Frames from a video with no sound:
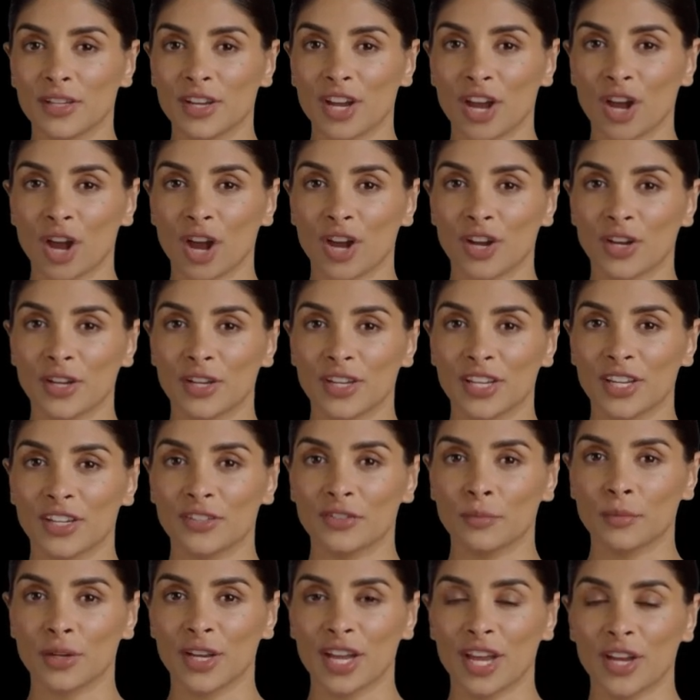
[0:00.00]

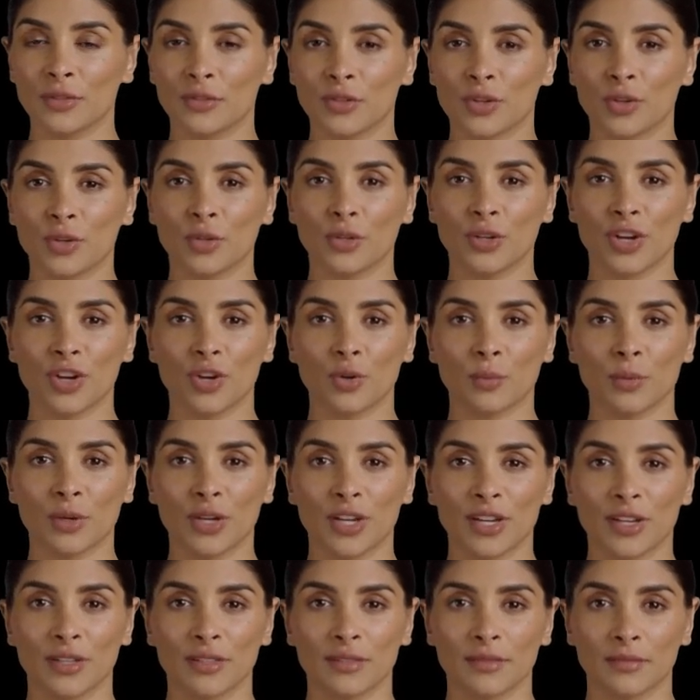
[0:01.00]
cognitive behavioral
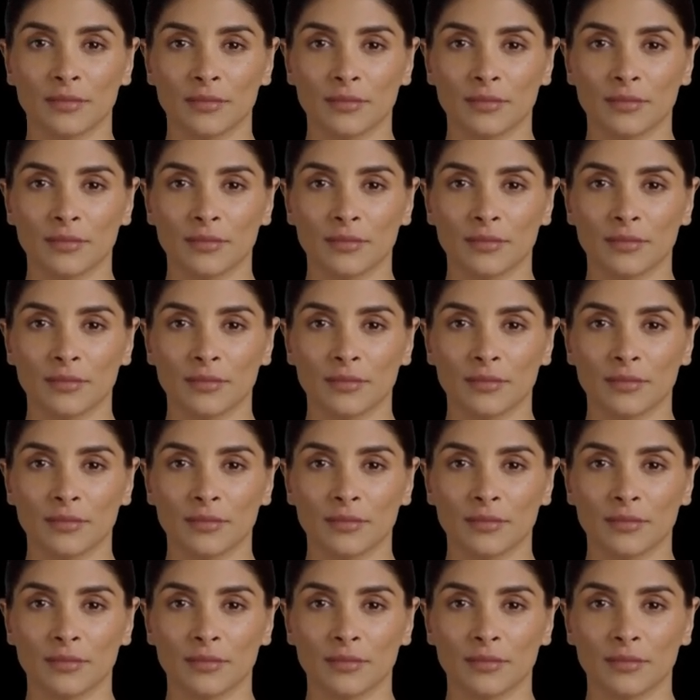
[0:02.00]
therapy,